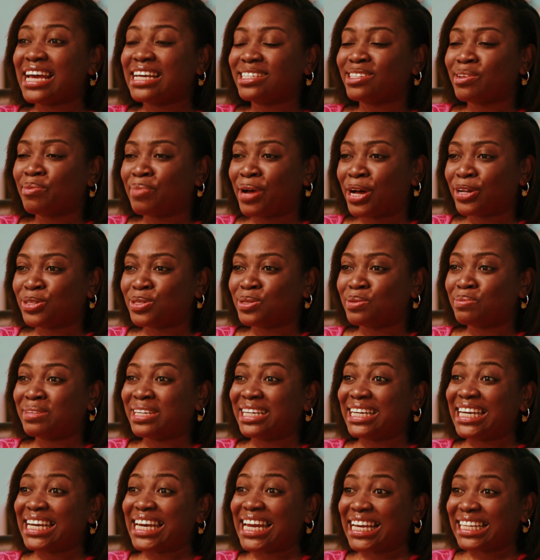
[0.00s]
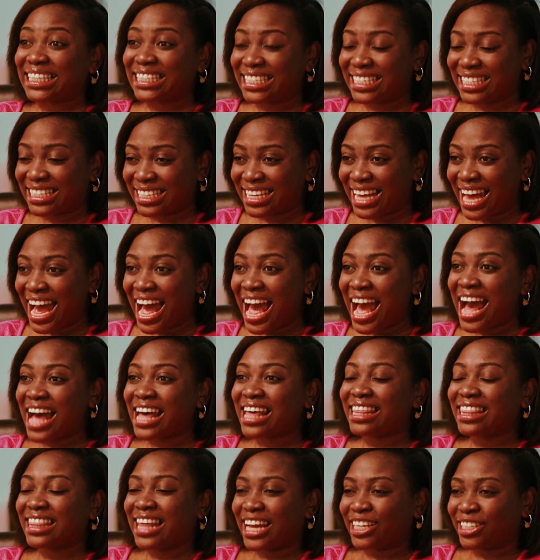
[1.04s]
is about to be lit.
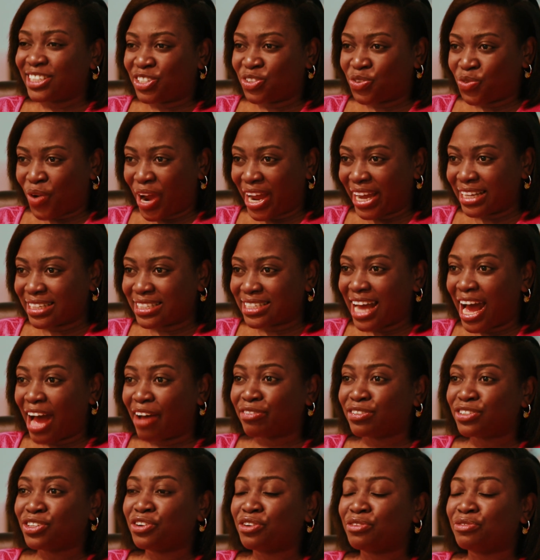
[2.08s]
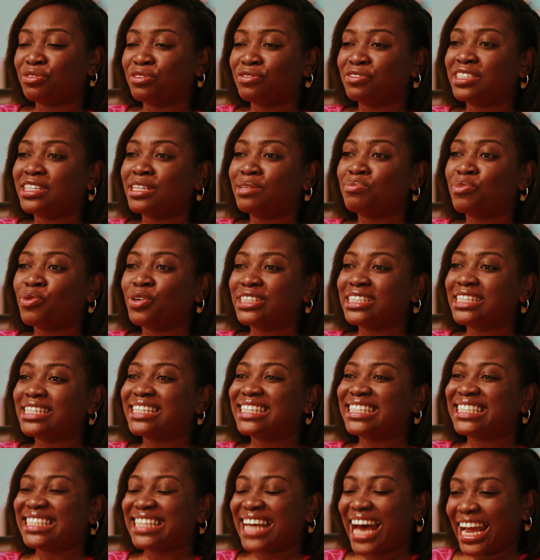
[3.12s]
That's right. After a 15-month
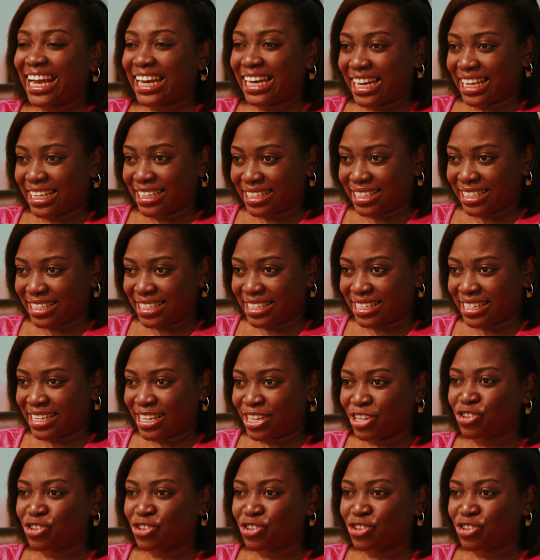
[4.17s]
silence,